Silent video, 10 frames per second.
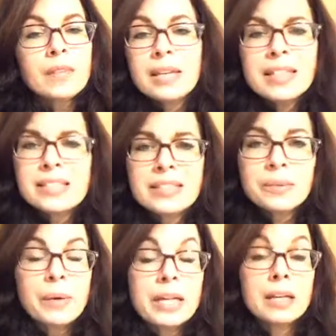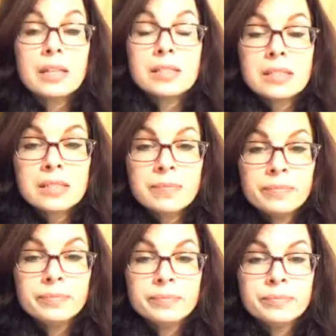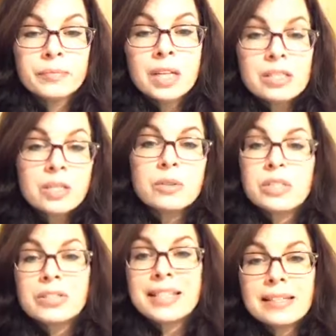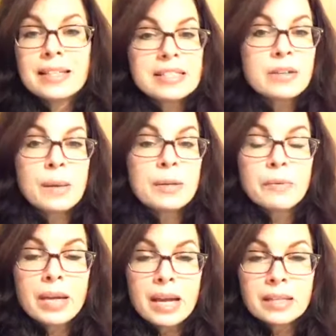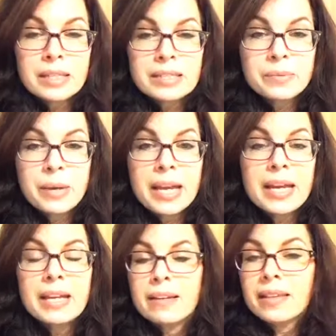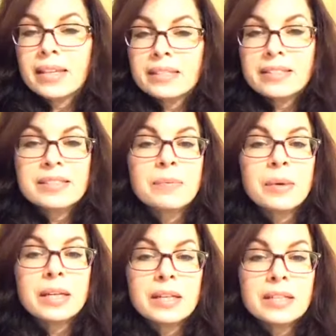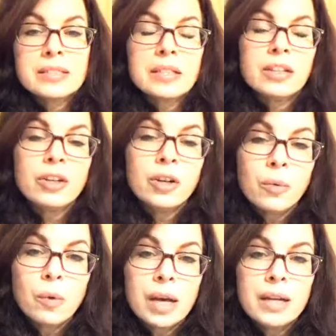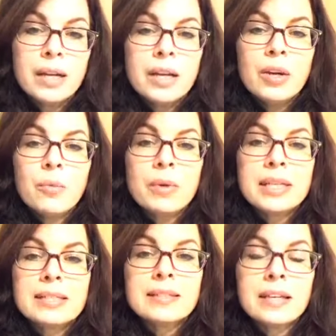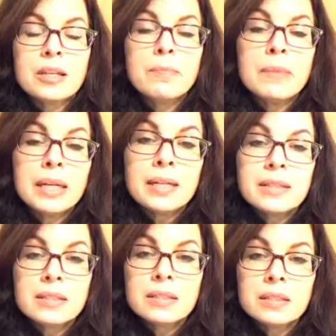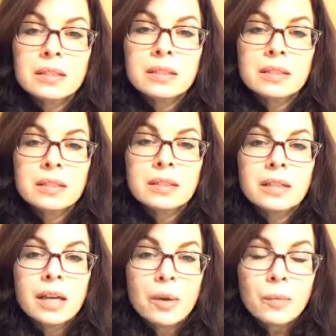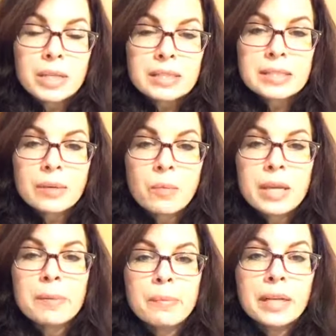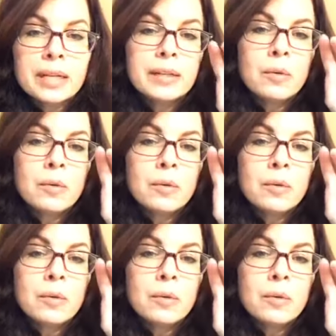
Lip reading: this is the way it is. So-and-so said this, so I'm going to react this way, and this is the way it is. And you know what? We can take a minute, and we can say, wait a minute,